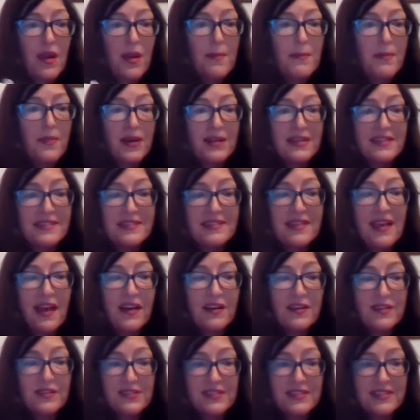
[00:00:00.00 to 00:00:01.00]
My
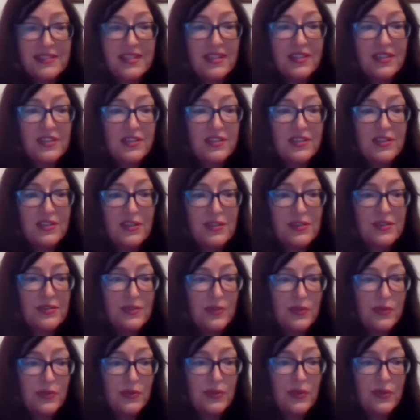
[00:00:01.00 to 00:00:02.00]
cells, tissues,
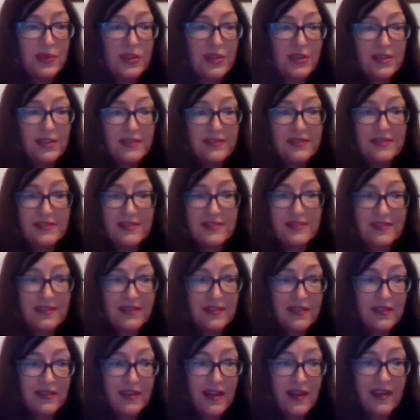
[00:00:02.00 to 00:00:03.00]
organs
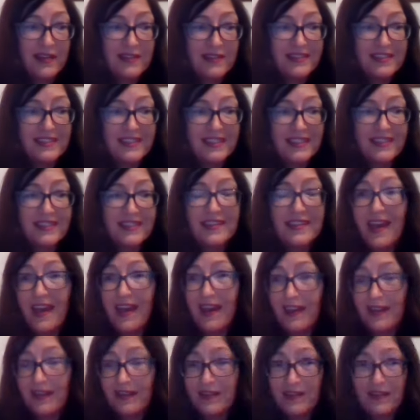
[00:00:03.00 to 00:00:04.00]
and
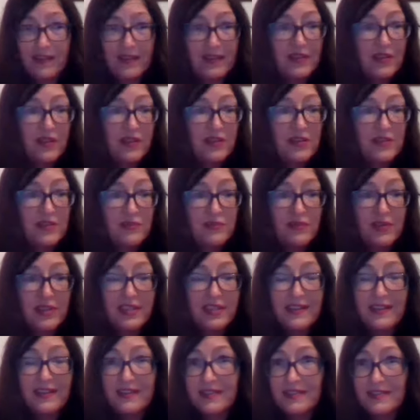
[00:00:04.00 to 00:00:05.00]
DNA
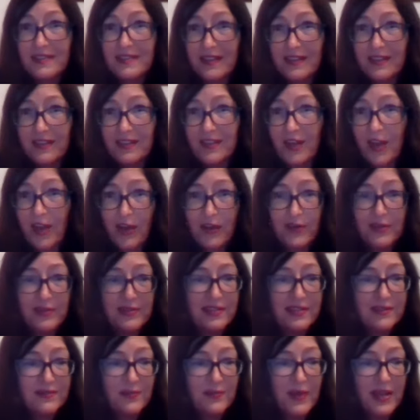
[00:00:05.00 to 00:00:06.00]
release
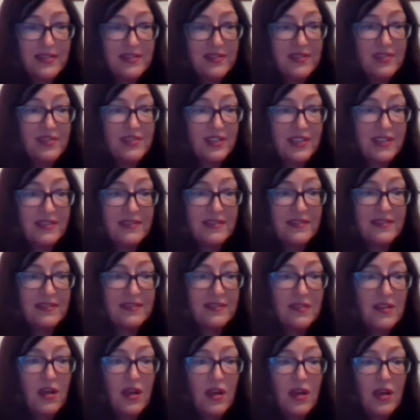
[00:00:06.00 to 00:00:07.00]
encoded
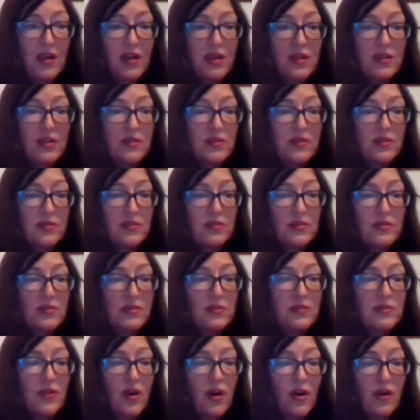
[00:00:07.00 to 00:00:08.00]
messages
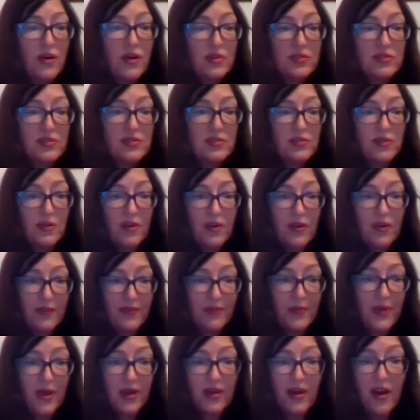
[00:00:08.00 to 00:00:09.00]
not
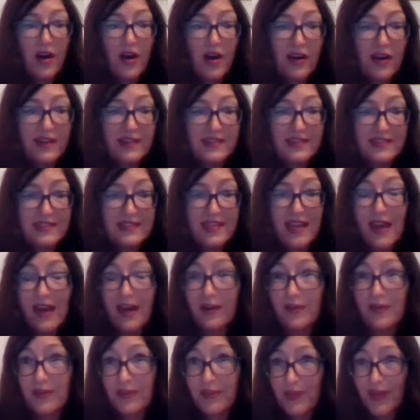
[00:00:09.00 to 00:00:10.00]
of my highest
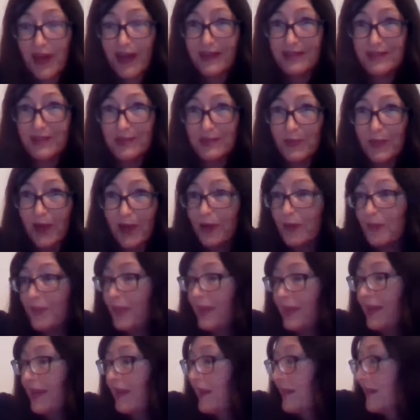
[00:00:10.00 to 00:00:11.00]
health and
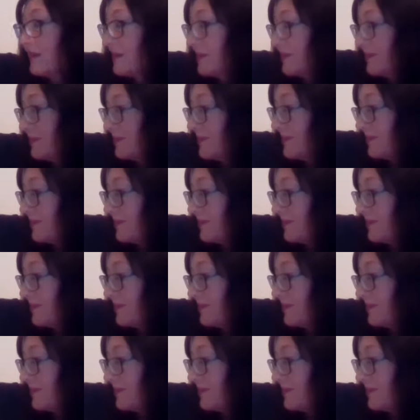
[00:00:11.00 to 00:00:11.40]
well-being.